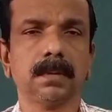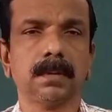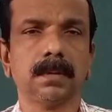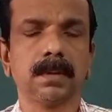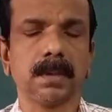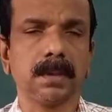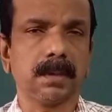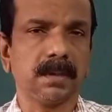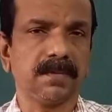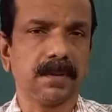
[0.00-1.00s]

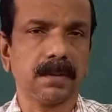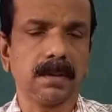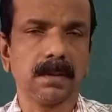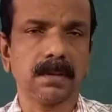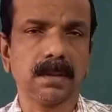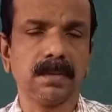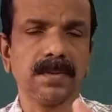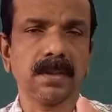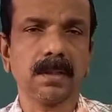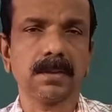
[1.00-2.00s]
Stated differently,
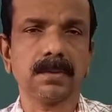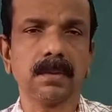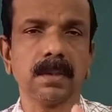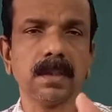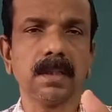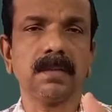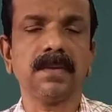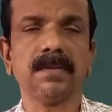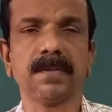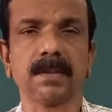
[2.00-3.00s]
saving has only a
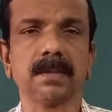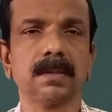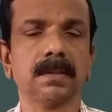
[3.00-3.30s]
level effect.